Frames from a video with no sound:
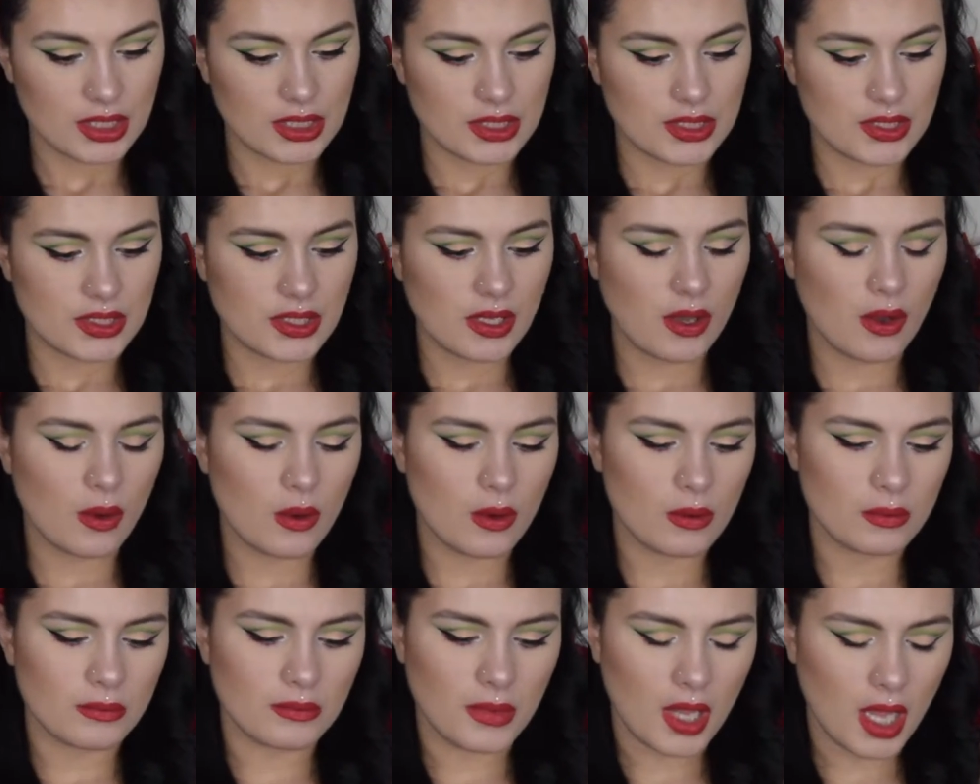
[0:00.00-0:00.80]

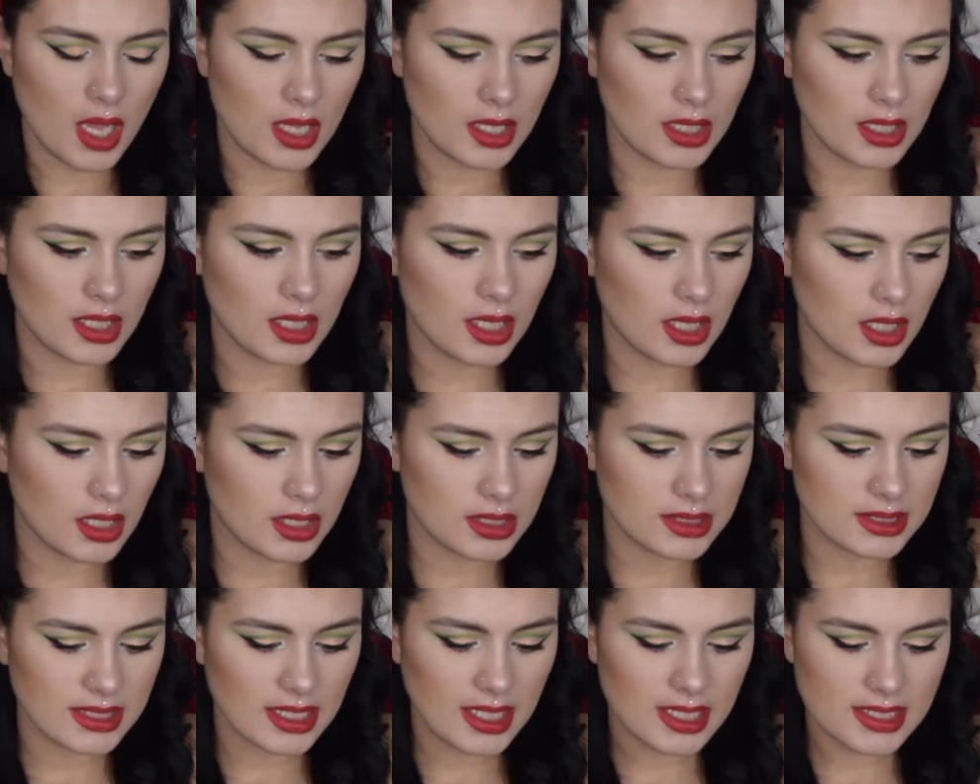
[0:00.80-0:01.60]
So
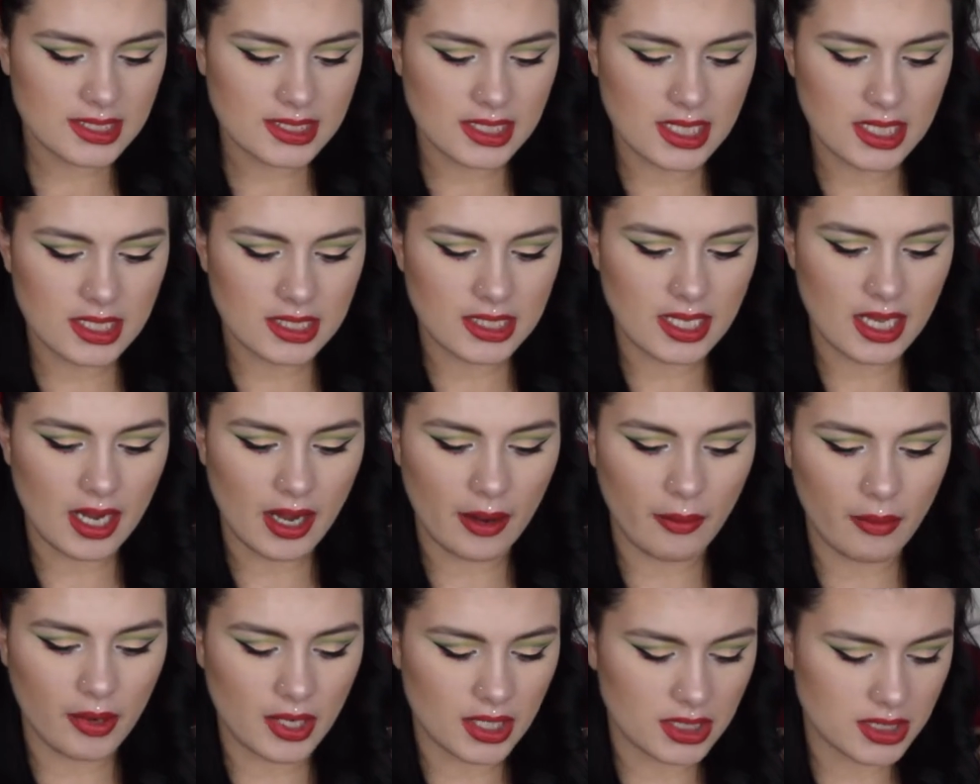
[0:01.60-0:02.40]
the last thing that
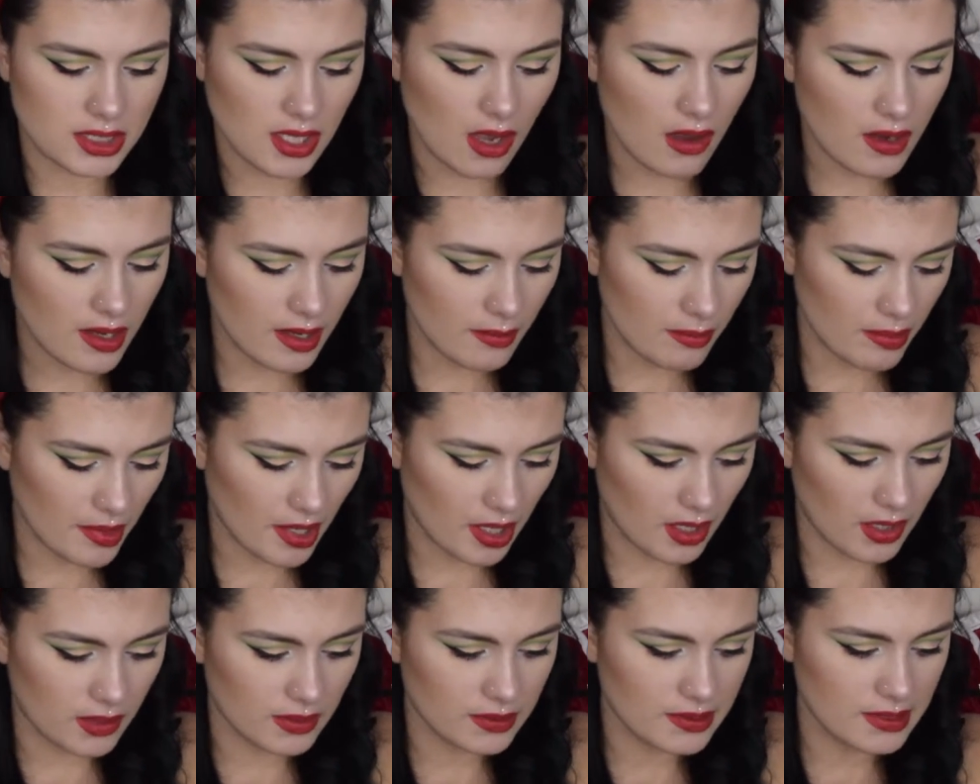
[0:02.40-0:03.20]
I want to talk
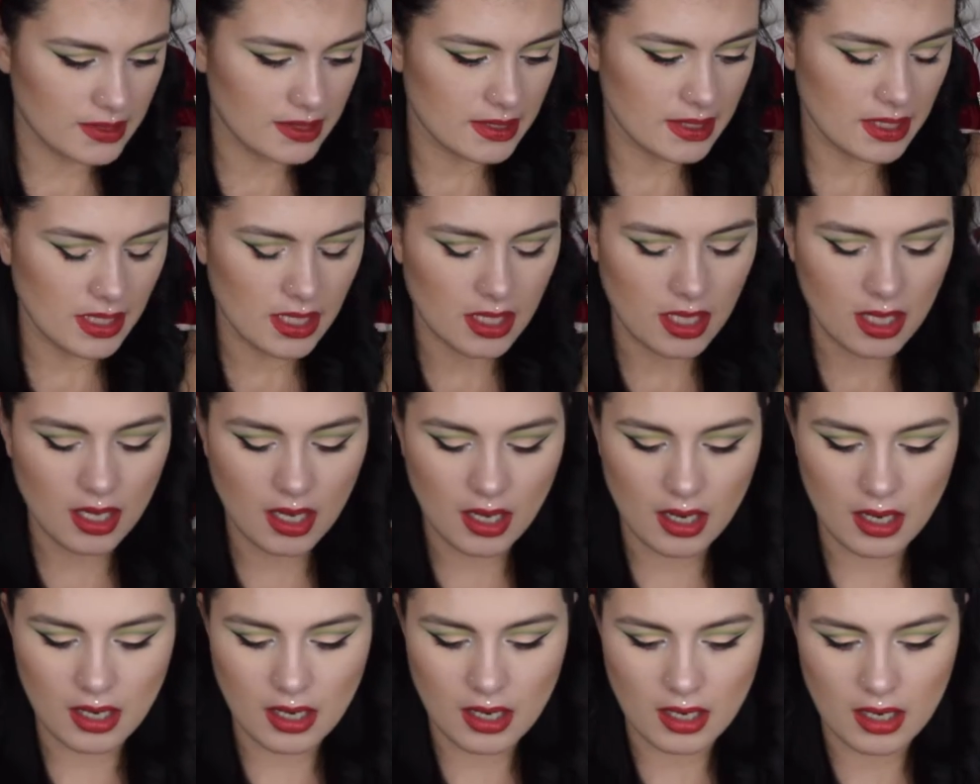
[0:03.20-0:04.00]
about
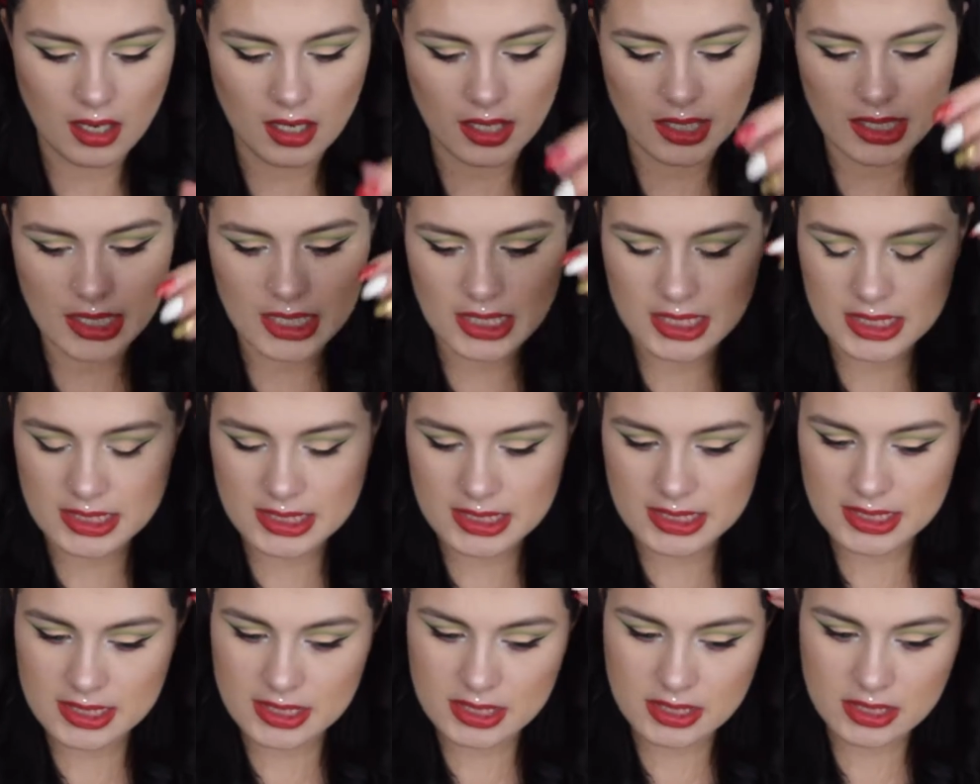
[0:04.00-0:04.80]

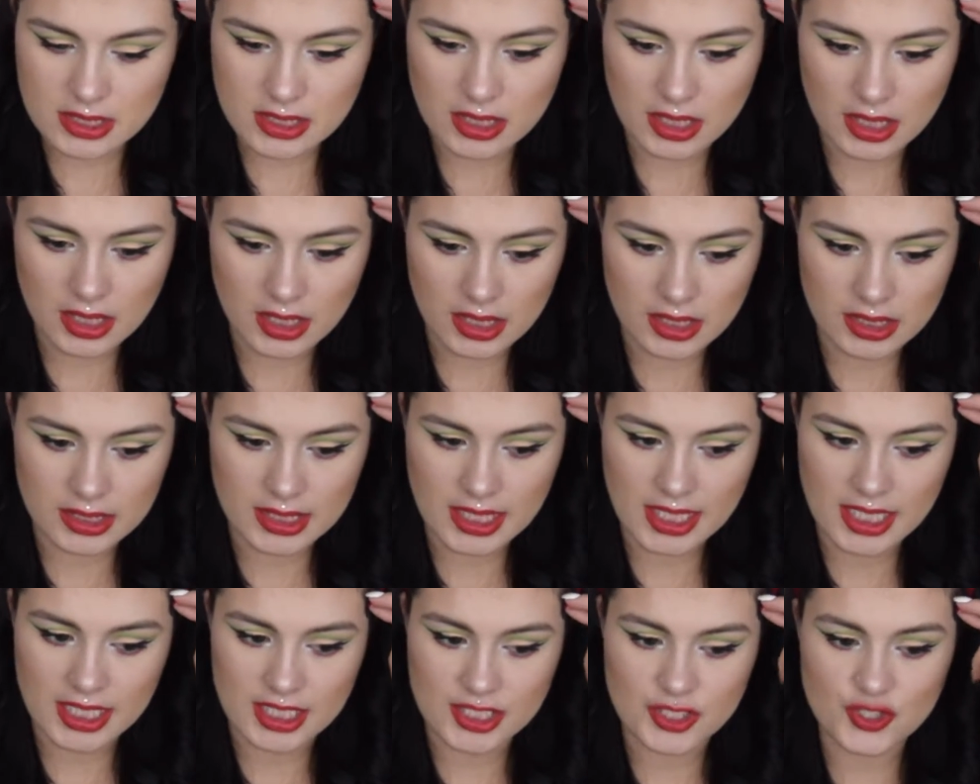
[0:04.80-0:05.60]
is
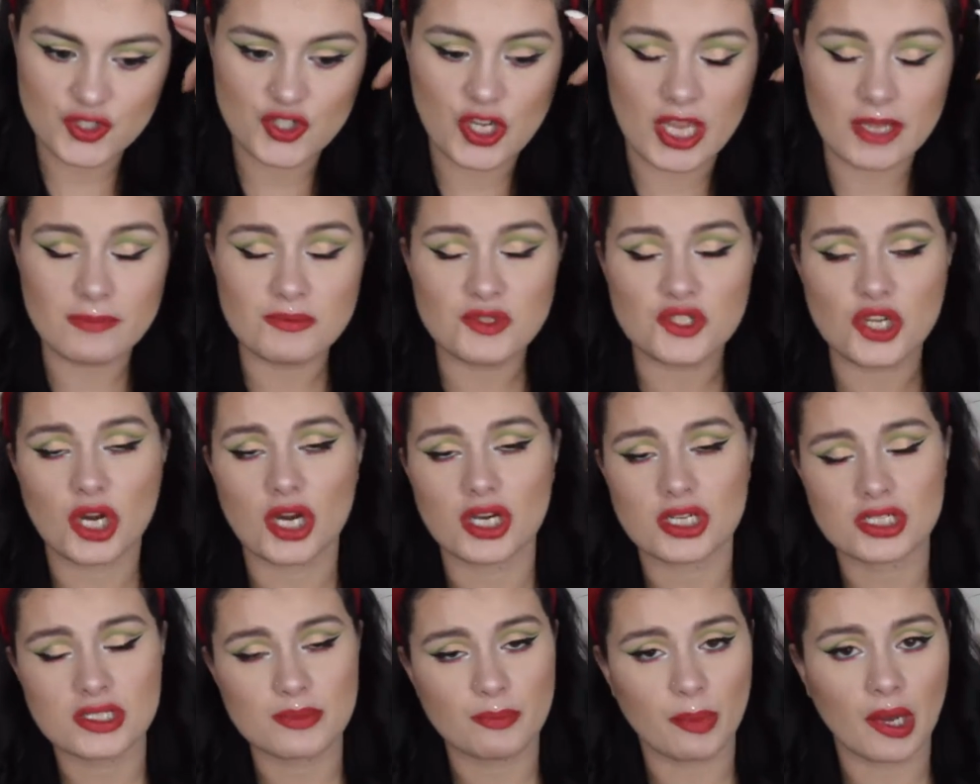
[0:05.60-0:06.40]
the Jane
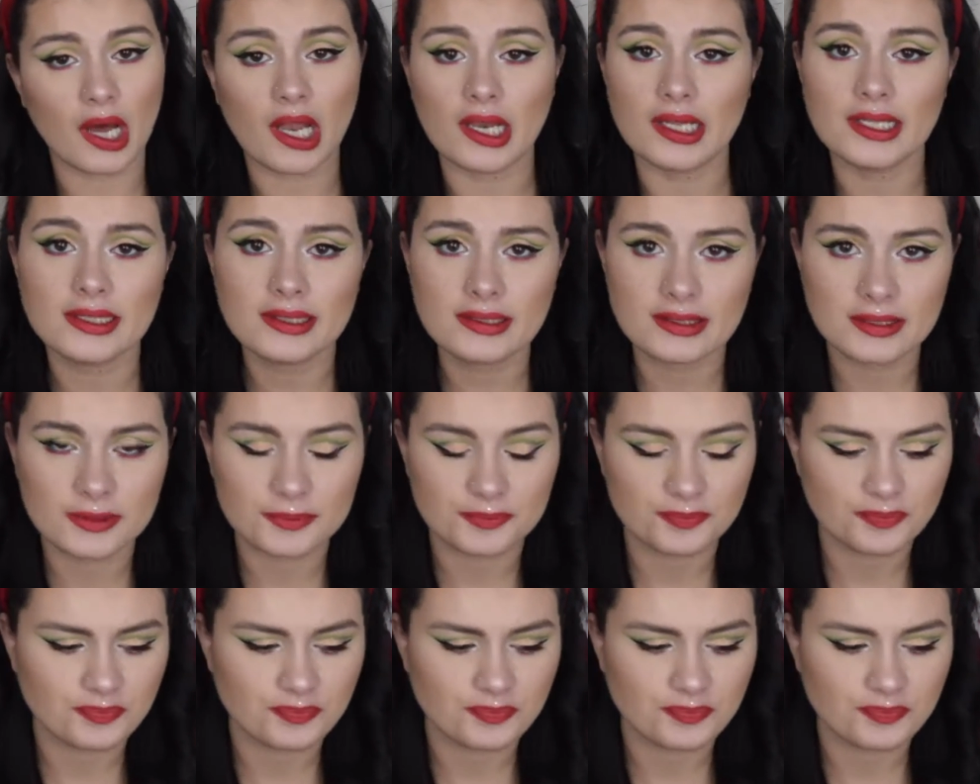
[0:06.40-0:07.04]
Charles palette.